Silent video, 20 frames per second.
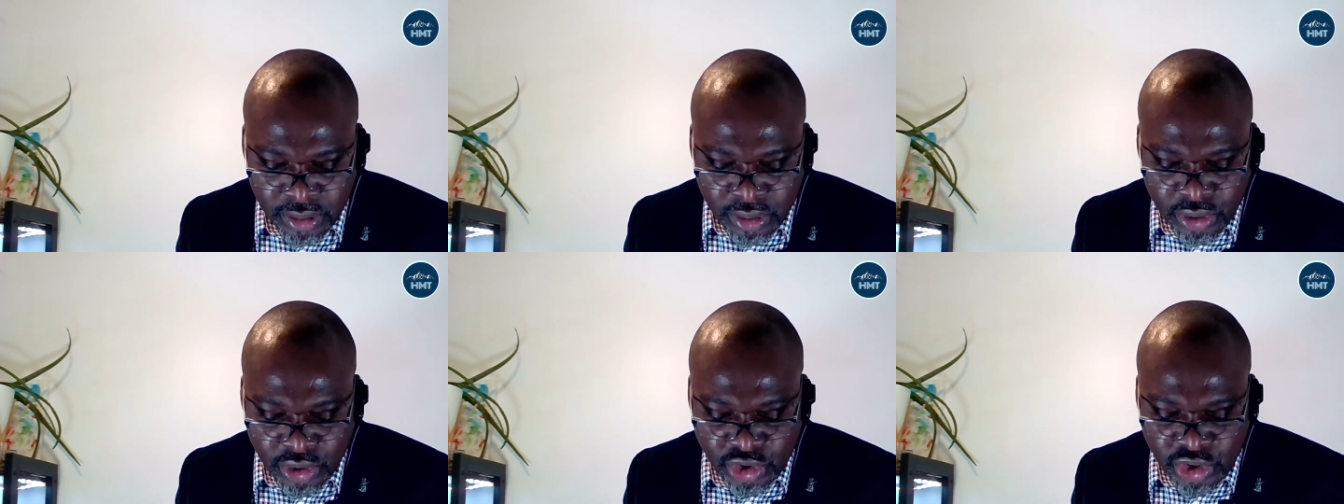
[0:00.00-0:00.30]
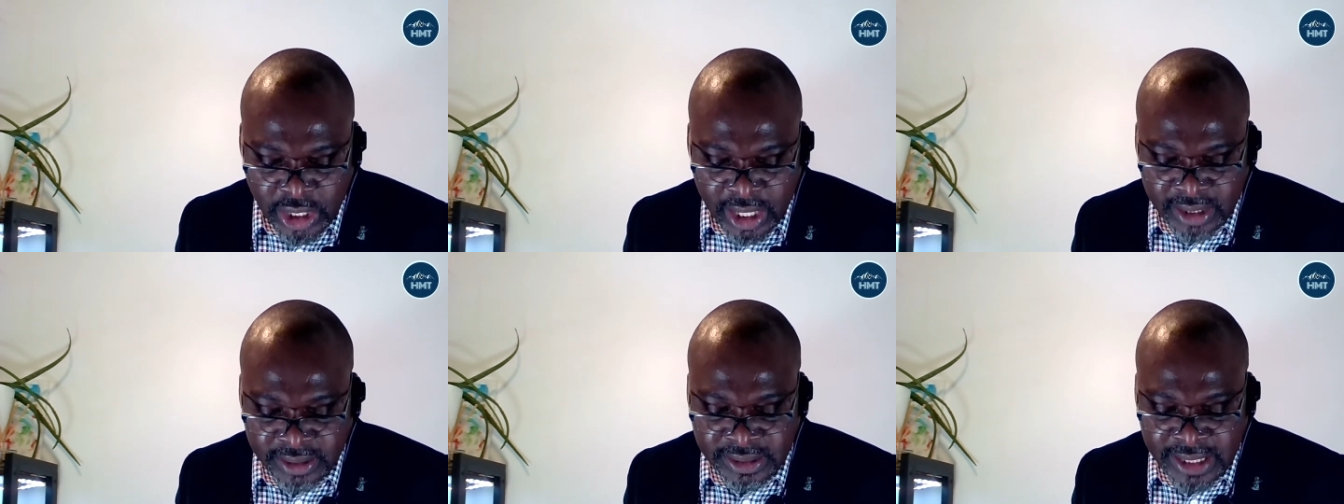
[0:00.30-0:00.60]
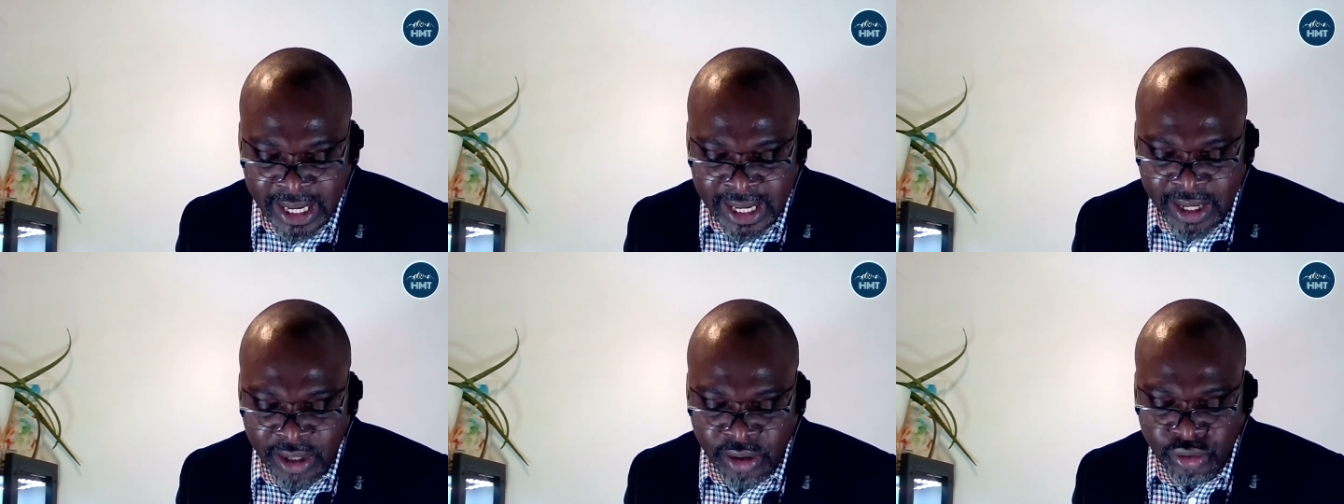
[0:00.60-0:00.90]
shall
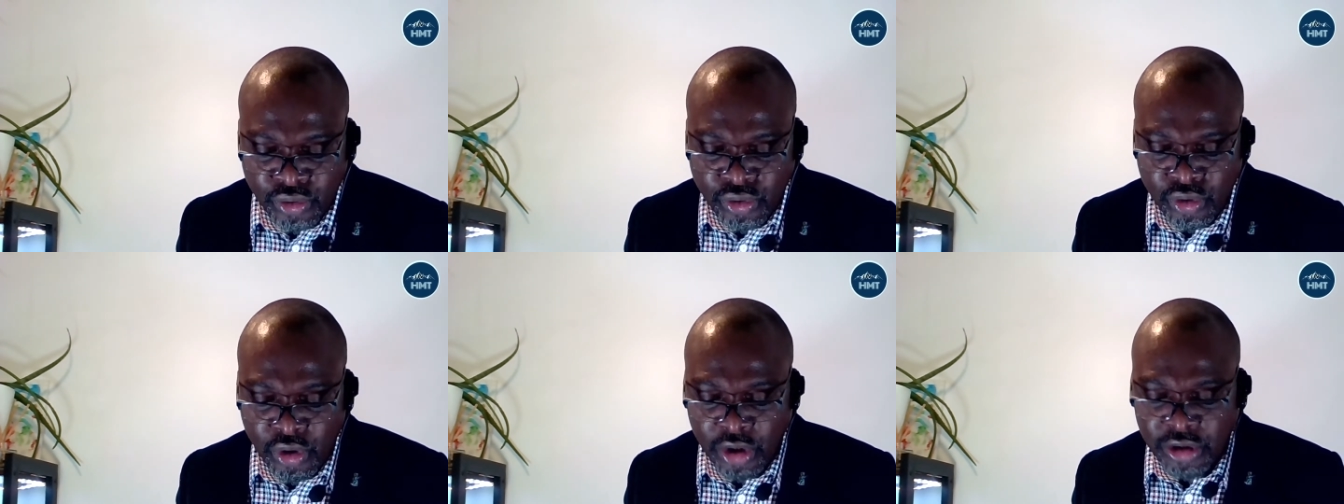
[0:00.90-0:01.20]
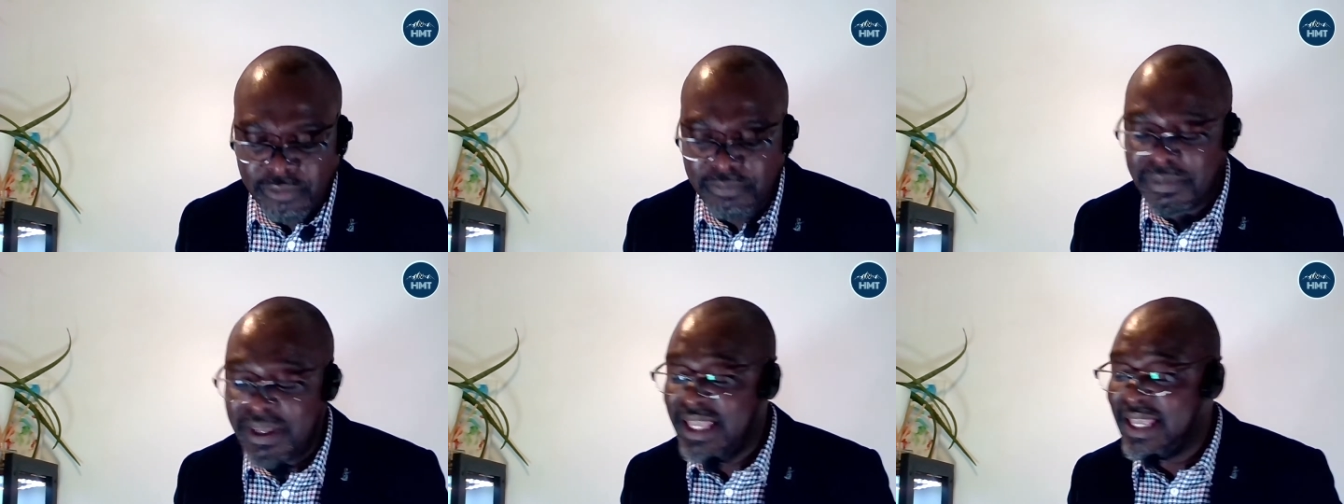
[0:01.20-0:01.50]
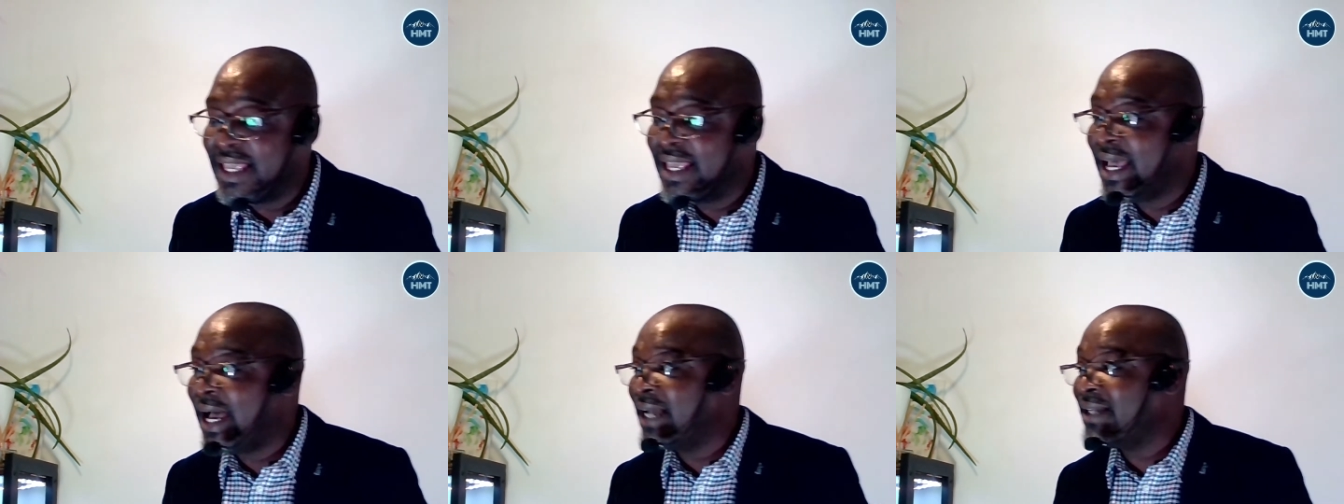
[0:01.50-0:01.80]
thou not
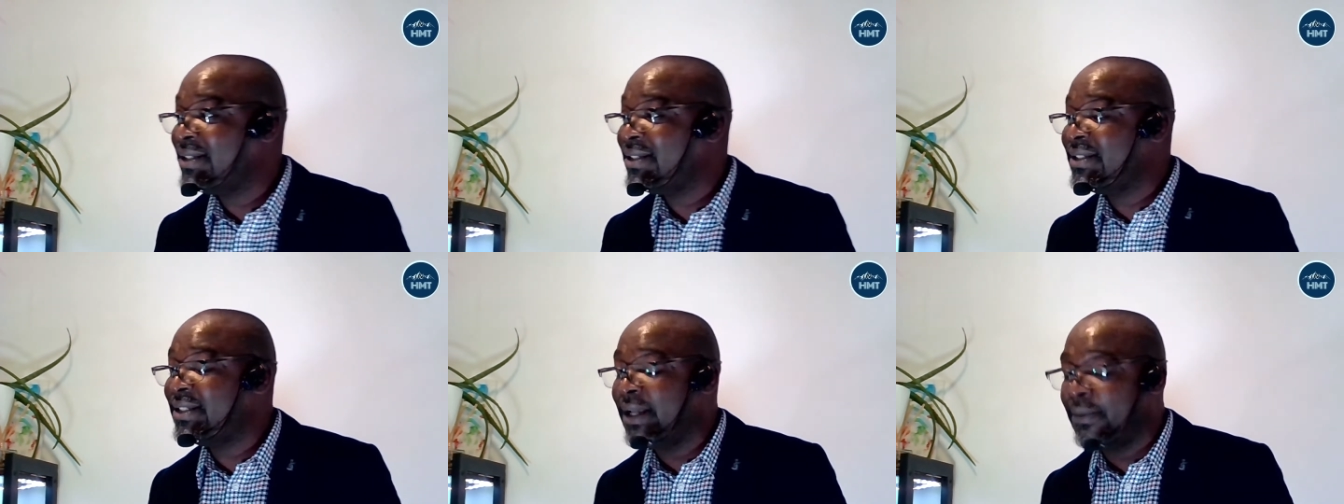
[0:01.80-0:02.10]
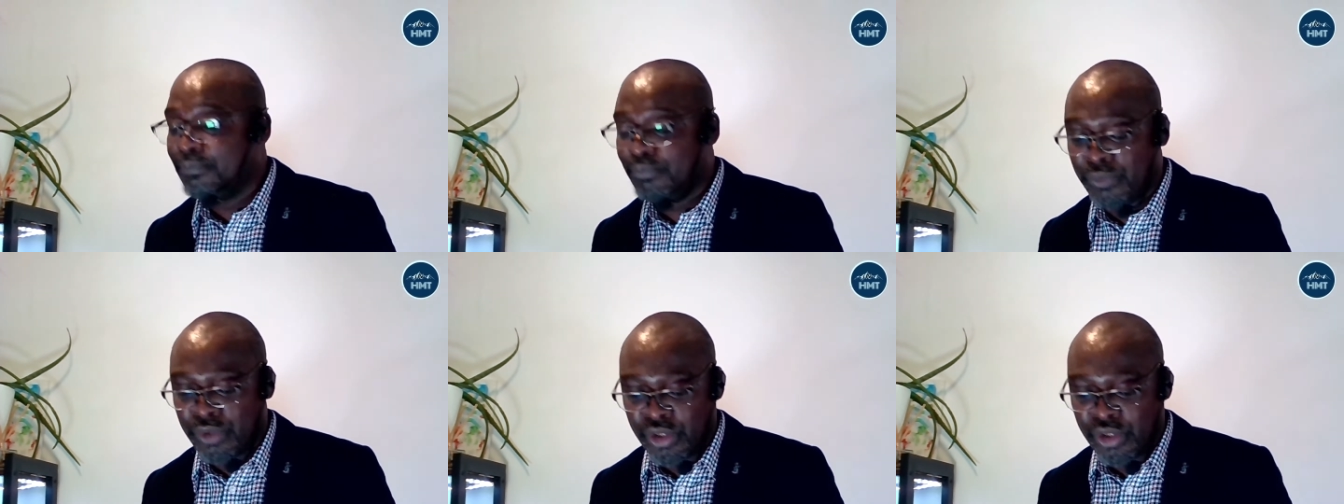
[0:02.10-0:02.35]
be accepted?